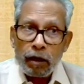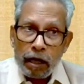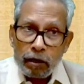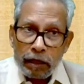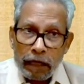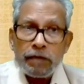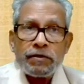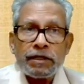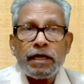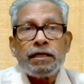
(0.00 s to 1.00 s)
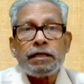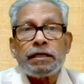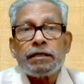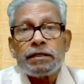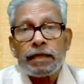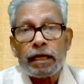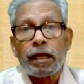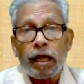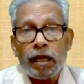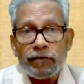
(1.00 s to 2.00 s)
Artificial intelligence
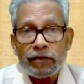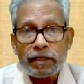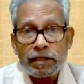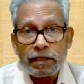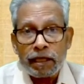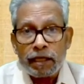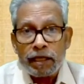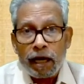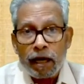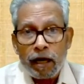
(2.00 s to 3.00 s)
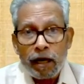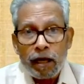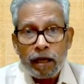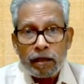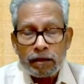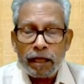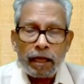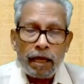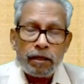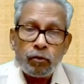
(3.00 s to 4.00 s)
can help in this area. They
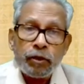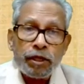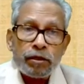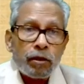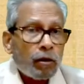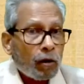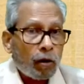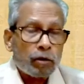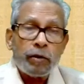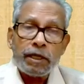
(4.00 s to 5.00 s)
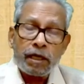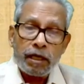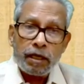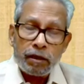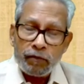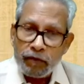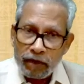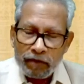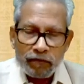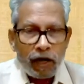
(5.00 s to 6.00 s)
can do it automatically,
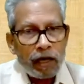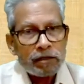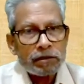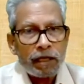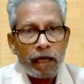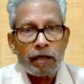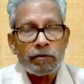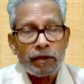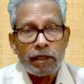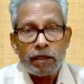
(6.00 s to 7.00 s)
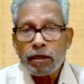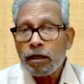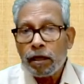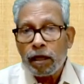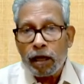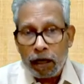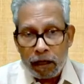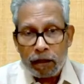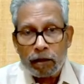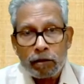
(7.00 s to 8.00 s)
very fast and very
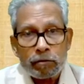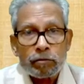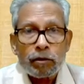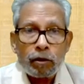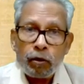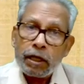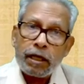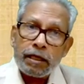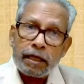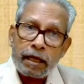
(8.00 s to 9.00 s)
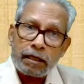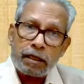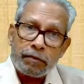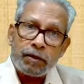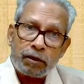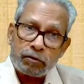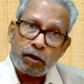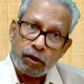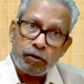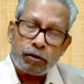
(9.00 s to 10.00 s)
quickly. They can give the
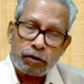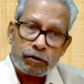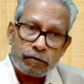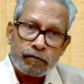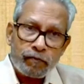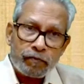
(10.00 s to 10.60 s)
solutions.